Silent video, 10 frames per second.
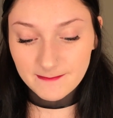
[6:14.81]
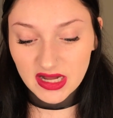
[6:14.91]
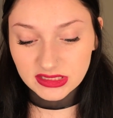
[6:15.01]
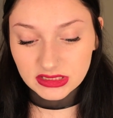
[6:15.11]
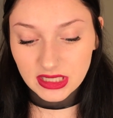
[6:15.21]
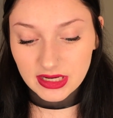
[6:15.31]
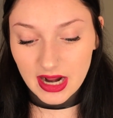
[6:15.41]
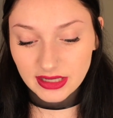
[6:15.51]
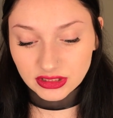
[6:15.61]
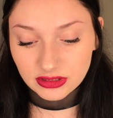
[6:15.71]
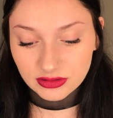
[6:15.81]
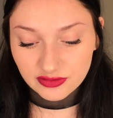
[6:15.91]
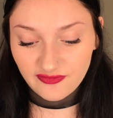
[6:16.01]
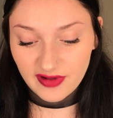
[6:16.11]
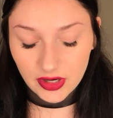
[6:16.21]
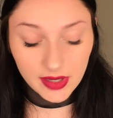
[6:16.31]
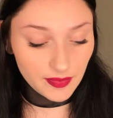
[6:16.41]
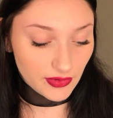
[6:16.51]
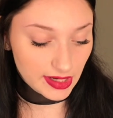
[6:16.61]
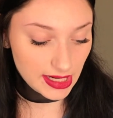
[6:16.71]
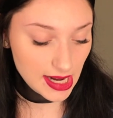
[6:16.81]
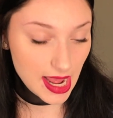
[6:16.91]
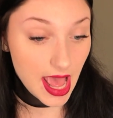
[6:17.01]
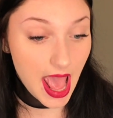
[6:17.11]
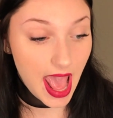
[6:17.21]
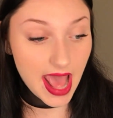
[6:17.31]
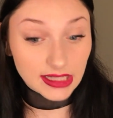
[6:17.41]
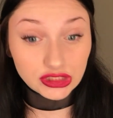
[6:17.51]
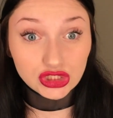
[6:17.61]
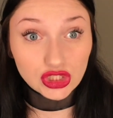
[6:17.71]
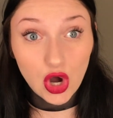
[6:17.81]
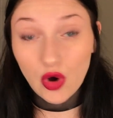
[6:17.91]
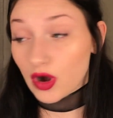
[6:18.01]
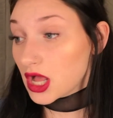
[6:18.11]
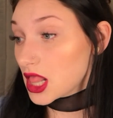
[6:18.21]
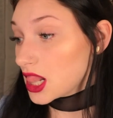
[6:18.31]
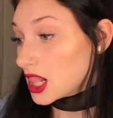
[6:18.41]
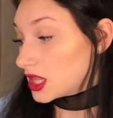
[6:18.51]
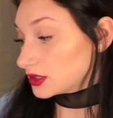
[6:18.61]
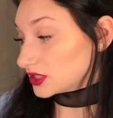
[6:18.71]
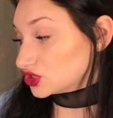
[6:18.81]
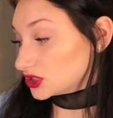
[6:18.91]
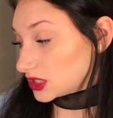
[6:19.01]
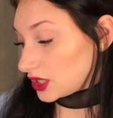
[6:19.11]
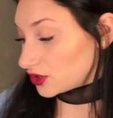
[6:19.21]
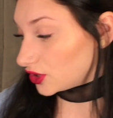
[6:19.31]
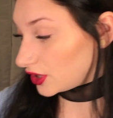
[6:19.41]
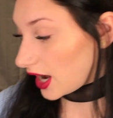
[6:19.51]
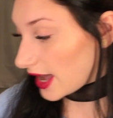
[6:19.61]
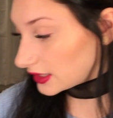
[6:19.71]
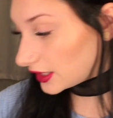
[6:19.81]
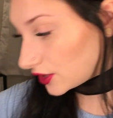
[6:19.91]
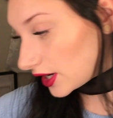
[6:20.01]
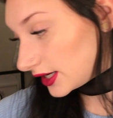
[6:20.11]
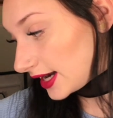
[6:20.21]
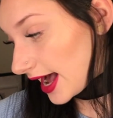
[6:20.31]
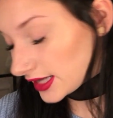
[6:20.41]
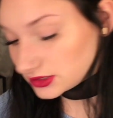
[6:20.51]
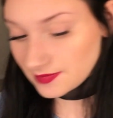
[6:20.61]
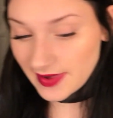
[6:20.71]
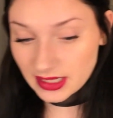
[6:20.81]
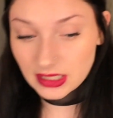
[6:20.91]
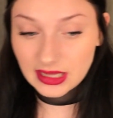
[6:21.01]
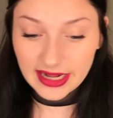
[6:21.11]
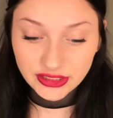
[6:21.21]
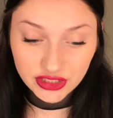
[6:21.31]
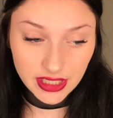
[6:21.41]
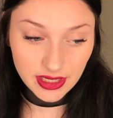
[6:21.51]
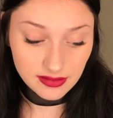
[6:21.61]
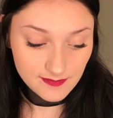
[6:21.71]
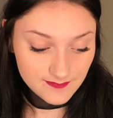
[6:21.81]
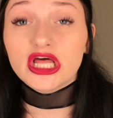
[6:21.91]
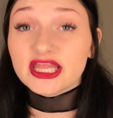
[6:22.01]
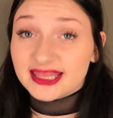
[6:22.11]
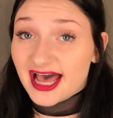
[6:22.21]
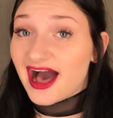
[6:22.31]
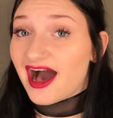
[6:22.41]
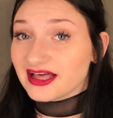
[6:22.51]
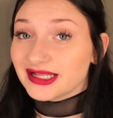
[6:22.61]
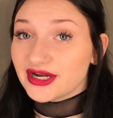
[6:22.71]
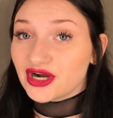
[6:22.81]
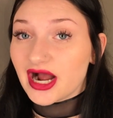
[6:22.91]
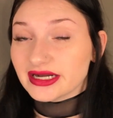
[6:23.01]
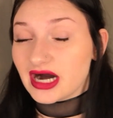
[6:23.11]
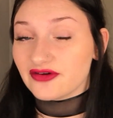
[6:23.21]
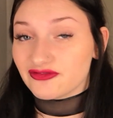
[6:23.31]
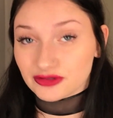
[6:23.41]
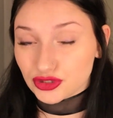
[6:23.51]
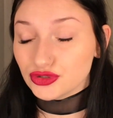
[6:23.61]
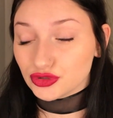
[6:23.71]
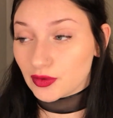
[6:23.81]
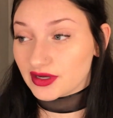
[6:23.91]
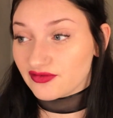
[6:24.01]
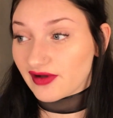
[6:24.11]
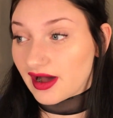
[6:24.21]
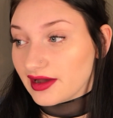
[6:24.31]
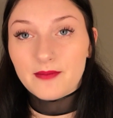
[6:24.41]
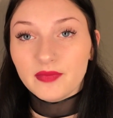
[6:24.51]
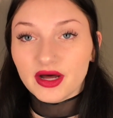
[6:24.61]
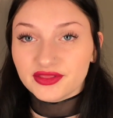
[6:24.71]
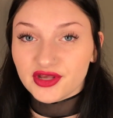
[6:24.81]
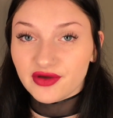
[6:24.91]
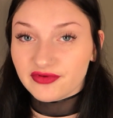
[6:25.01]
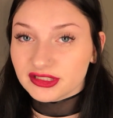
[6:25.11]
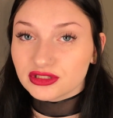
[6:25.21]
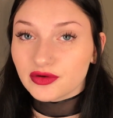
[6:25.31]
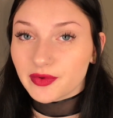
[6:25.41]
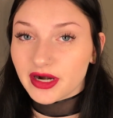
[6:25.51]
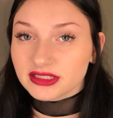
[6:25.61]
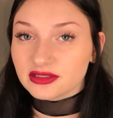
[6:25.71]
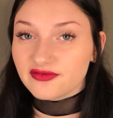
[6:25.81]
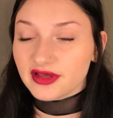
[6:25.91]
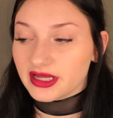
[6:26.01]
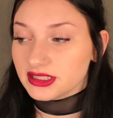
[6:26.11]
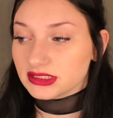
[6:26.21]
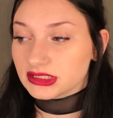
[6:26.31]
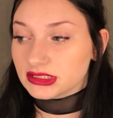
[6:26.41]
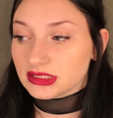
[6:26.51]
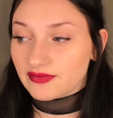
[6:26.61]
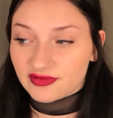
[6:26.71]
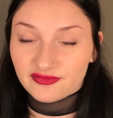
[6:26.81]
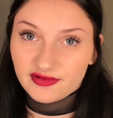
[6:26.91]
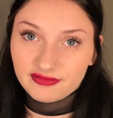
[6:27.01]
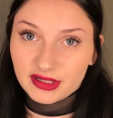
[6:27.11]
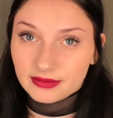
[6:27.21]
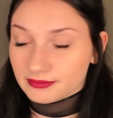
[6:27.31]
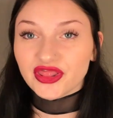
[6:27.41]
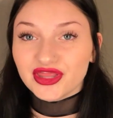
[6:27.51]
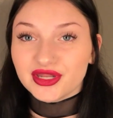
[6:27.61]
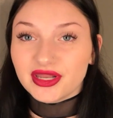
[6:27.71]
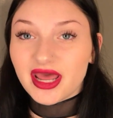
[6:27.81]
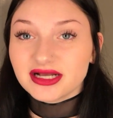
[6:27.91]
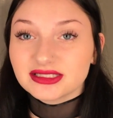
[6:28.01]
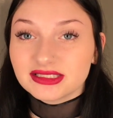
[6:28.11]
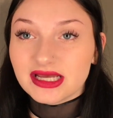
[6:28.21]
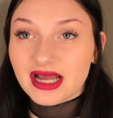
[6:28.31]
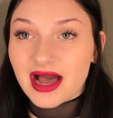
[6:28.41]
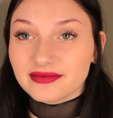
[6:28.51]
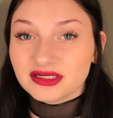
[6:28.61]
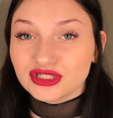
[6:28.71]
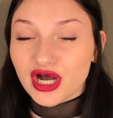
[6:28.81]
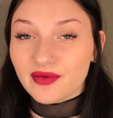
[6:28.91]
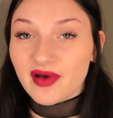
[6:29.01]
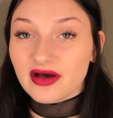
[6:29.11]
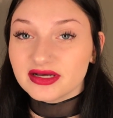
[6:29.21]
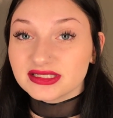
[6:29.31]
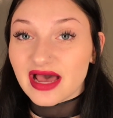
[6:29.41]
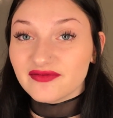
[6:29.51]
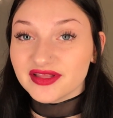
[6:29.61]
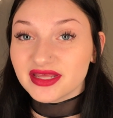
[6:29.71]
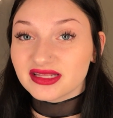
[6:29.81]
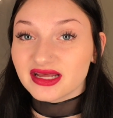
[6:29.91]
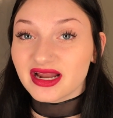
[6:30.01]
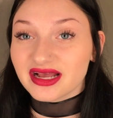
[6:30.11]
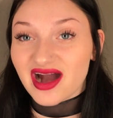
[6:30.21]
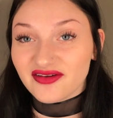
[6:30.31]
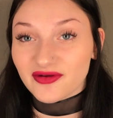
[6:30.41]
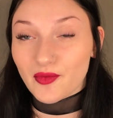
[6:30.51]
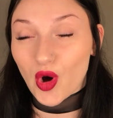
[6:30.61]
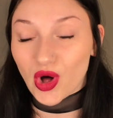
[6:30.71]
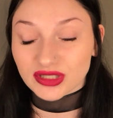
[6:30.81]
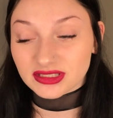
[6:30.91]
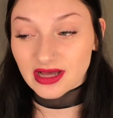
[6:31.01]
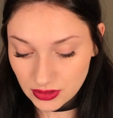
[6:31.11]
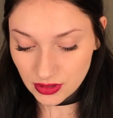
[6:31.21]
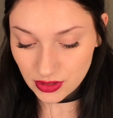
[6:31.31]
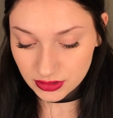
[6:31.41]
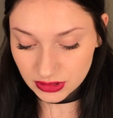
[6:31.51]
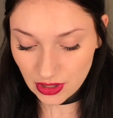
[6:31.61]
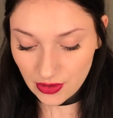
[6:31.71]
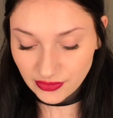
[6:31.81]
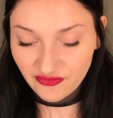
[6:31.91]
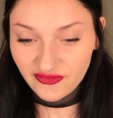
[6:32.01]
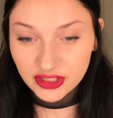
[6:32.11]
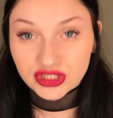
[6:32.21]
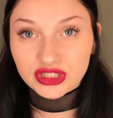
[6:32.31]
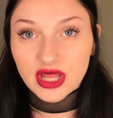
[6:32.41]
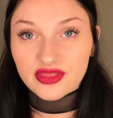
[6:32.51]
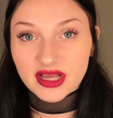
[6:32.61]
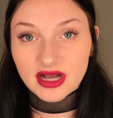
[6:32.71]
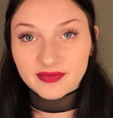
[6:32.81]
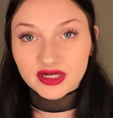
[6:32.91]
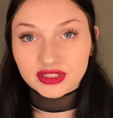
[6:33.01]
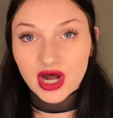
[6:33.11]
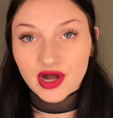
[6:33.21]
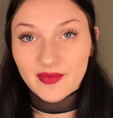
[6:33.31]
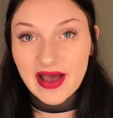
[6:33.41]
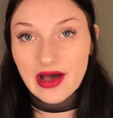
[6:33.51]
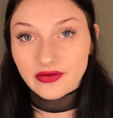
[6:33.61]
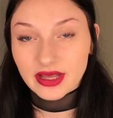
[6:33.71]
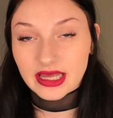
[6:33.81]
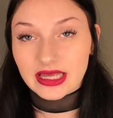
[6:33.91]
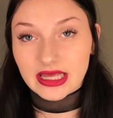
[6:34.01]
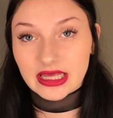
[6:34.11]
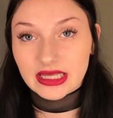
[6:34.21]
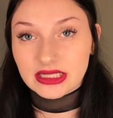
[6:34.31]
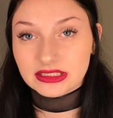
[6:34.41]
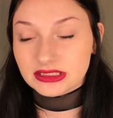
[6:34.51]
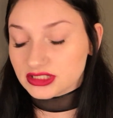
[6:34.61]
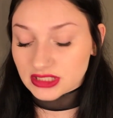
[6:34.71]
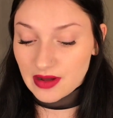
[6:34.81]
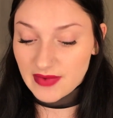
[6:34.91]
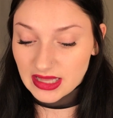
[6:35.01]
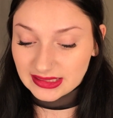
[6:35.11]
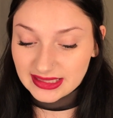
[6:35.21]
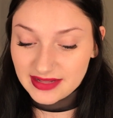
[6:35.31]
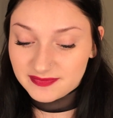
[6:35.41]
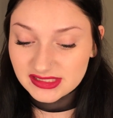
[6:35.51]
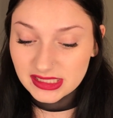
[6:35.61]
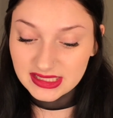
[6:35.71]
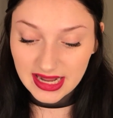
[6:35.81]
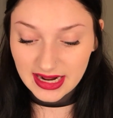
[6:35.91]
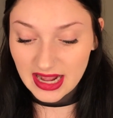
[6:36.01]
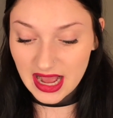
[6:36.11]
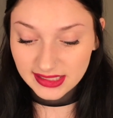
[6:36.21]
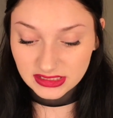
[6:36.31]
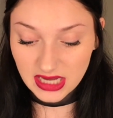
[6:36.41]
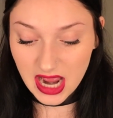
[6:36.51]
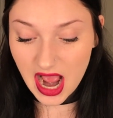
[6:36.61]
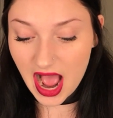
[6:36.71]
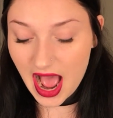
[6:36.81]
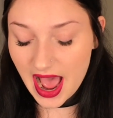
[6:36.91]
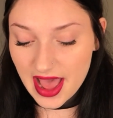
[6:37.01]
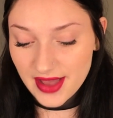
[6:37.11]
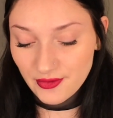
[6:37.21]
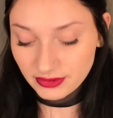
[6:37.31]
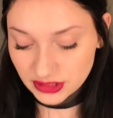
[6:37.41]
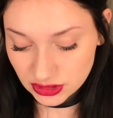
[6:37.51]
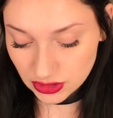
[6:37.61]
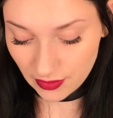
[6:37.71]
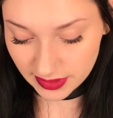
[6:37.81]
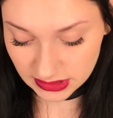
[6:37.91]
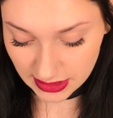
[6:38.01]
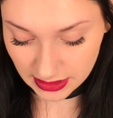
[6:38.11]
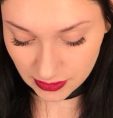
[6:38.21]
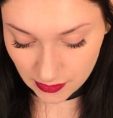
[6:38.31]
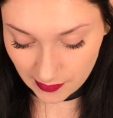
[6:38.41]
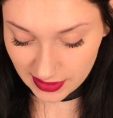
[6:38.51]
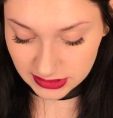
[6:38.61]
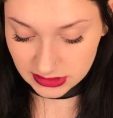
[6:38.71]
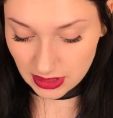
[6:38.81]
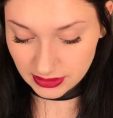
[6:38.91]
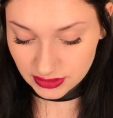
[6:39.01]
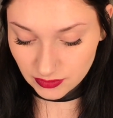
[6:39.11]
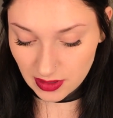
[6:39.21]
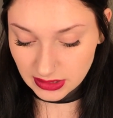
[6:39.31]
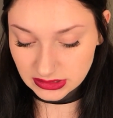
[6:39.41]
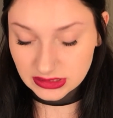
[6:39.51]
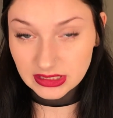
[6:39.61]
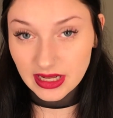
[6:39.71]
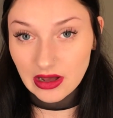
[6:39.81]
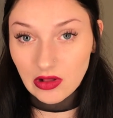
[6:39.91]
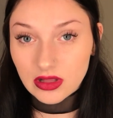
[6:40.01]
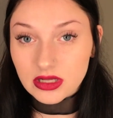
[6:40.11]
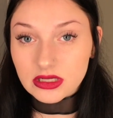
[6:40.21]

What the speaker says: but it actually looked very pretty. And so that's just another good highlighter I can add to my collection. That highlighter I got for $2.25, but the original price of it is $7.50. The next thing I'm going to talk about is everything that I got from Ulta. So the first thing I'm going to talk about is some lipstick that I got. I was so excited when I saw these were on sale.